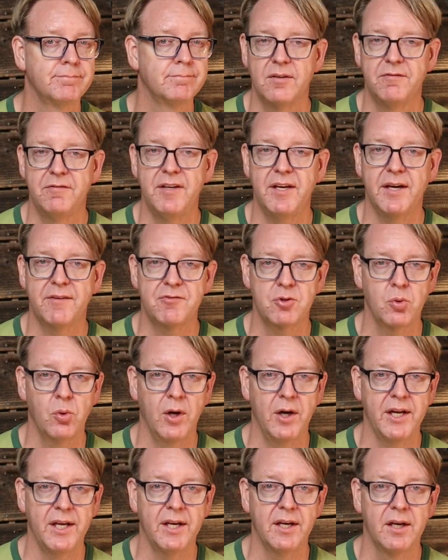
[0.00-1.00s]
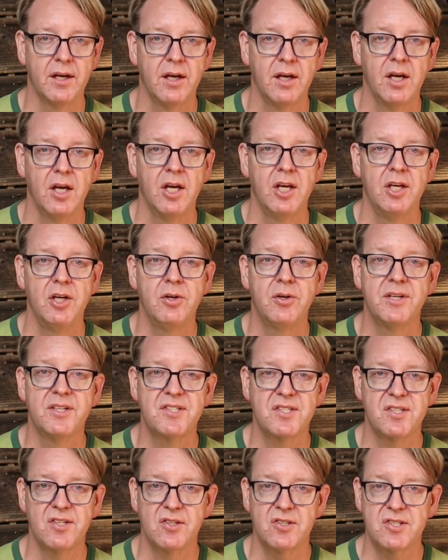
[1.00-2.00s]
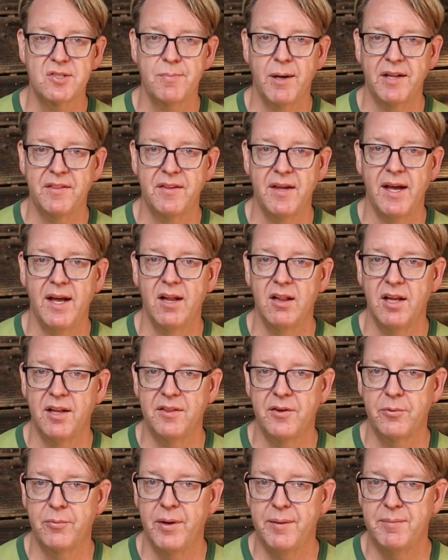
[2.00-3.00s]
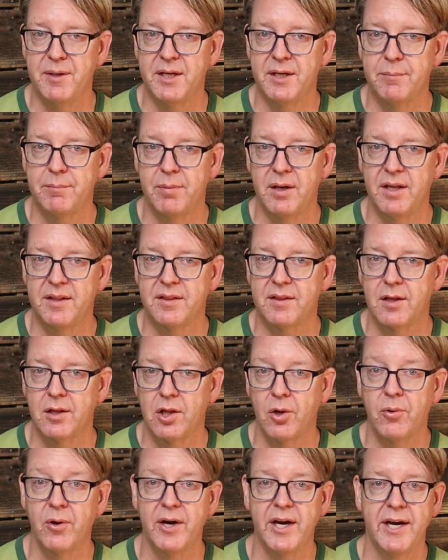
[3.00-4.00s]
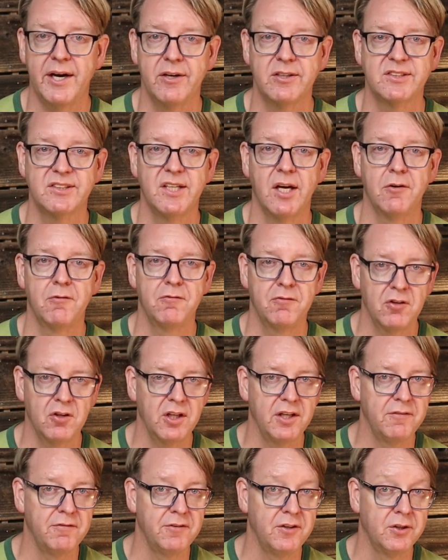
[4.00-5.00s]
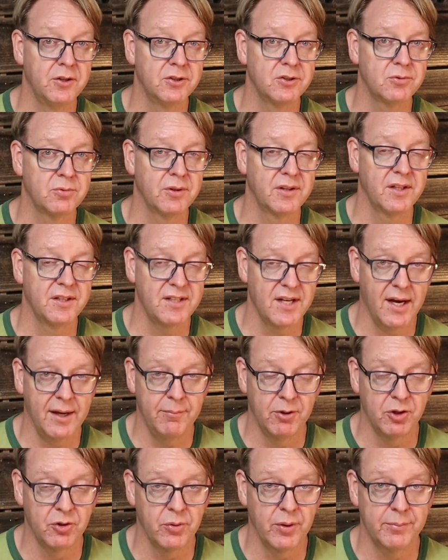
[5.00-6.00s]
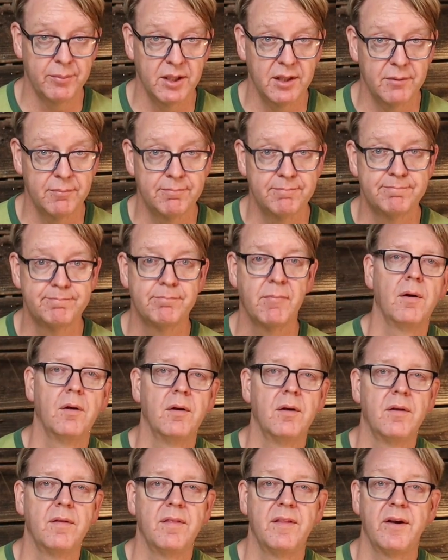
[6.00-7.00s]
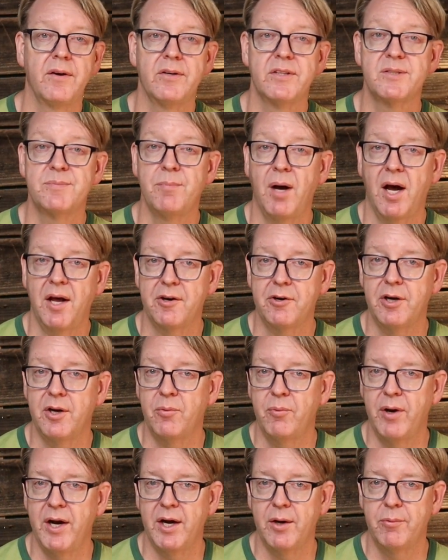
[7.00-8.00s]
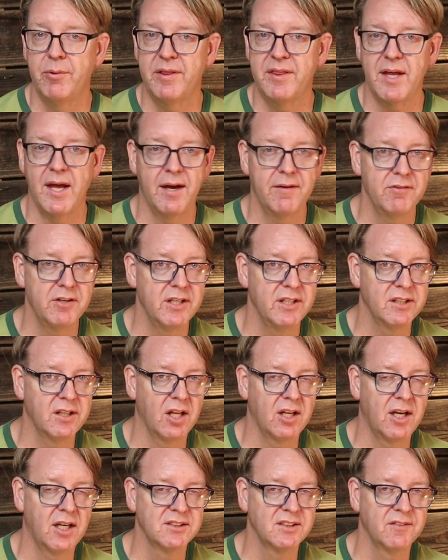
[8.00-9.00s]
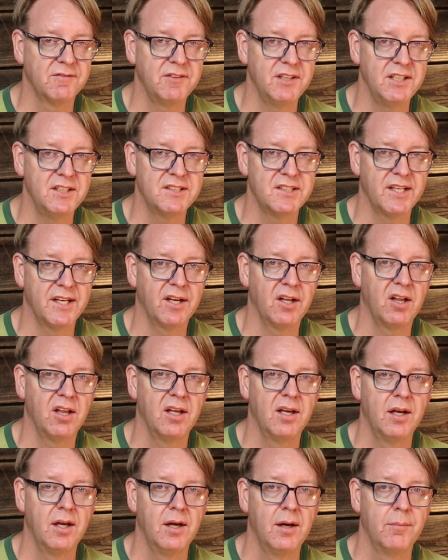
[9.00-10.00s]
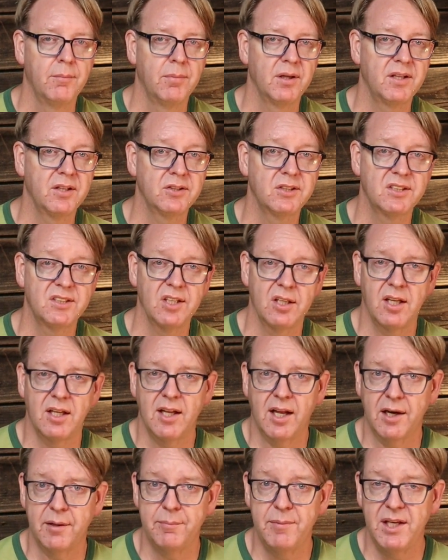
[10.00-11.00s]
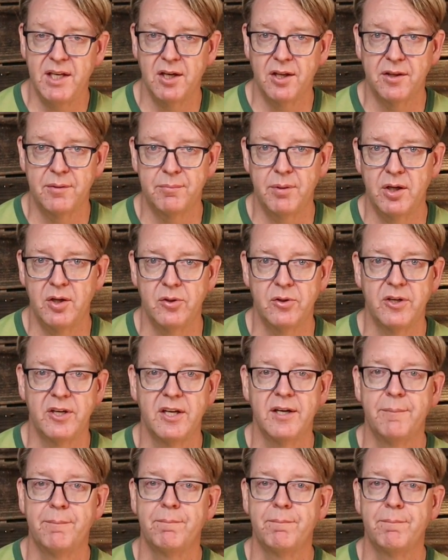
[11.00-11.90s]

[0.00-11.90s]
VF20, you could still spot the L on the ribbon, but the lower hair is now fully fused with the diamond ribbon. There is moderate wear with evident loss of detail, but there's still a lot of meat on the bone.